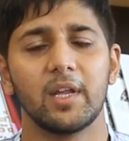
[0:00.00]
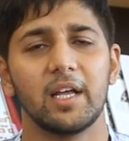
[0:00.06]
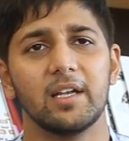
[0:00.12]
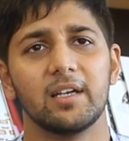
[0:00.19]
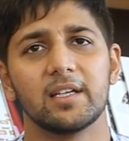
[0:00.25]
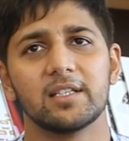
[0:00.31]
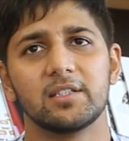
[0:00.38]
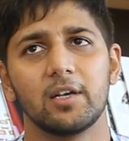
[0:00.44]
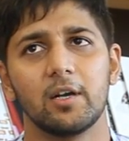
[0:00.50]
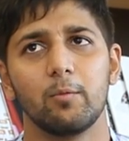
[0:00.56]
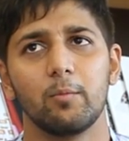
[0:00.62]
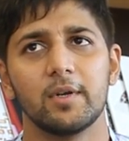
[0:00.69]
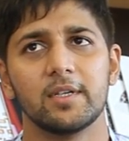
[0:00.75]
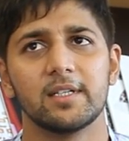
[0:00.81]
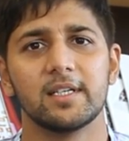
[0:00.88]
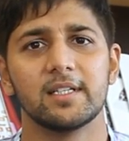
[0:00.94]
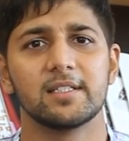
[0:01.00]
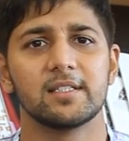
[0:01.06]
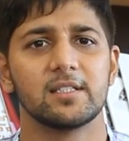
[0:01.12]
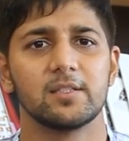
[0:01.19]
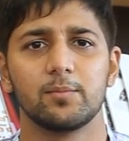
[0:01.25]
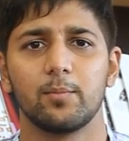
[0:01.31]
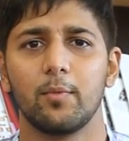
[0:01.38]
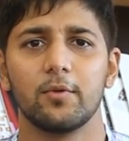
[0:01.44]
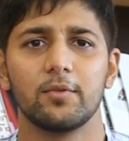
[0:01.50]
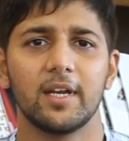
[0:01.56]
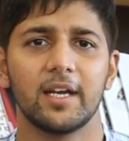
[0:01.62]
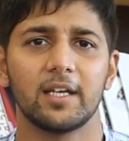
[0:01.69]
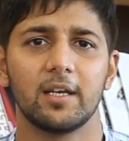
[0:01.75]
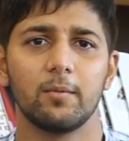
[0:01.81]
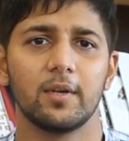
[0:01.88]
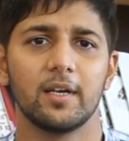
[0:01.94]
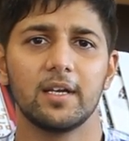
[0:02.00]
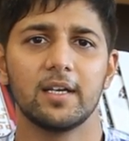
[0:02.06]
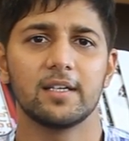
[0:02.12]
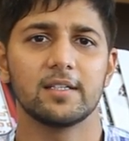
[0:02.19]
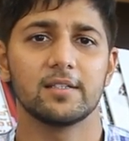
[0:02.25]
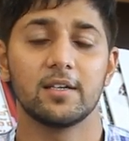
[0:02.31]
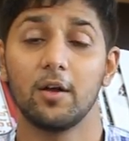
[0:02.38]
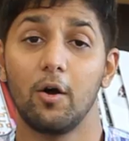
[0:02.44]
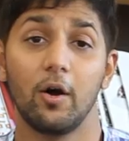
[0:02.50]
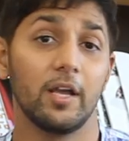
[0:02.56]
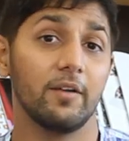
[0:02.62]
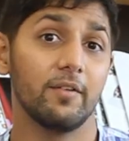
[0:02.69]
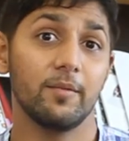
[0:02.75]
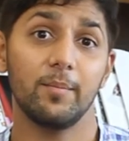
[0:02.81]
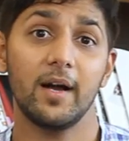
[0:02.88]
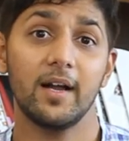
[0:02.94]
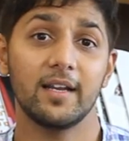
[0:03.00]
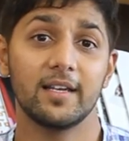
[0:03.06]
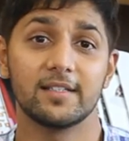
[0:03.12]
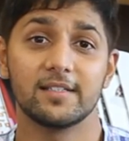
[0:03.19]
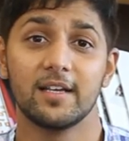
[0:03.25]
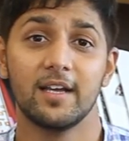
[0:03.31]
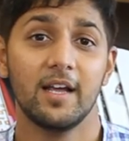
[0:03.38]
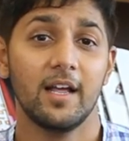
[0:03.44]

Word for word: industrial visits, sport activities, or even parties,